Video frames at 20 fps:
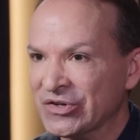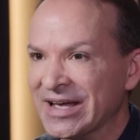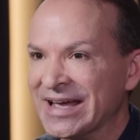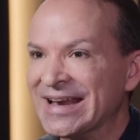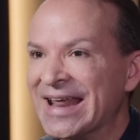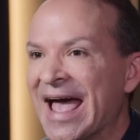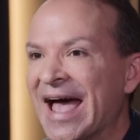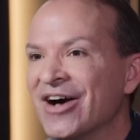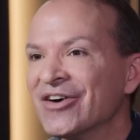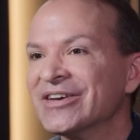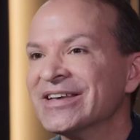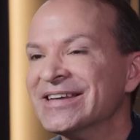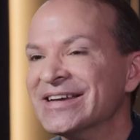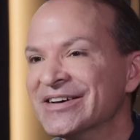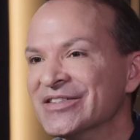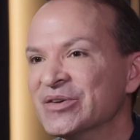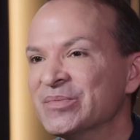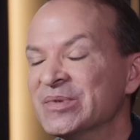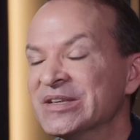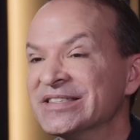and how can
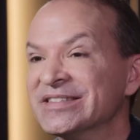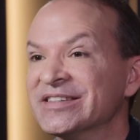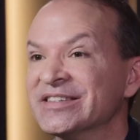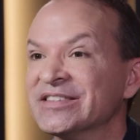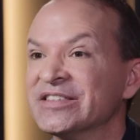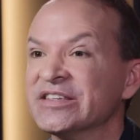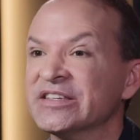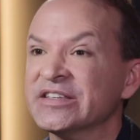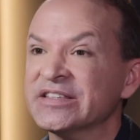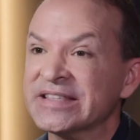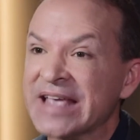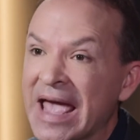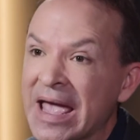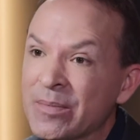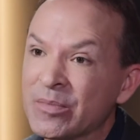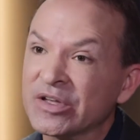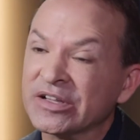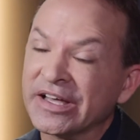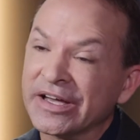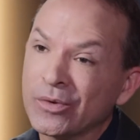other businesses
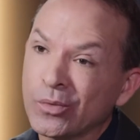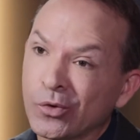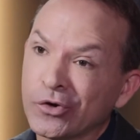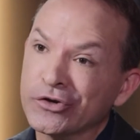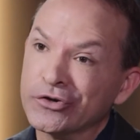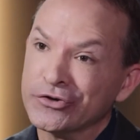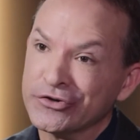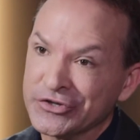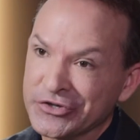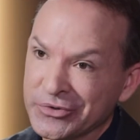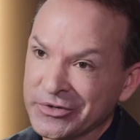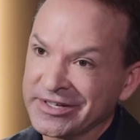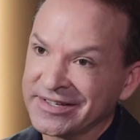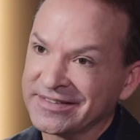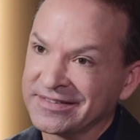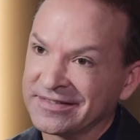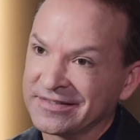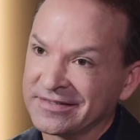emulate what you're doing?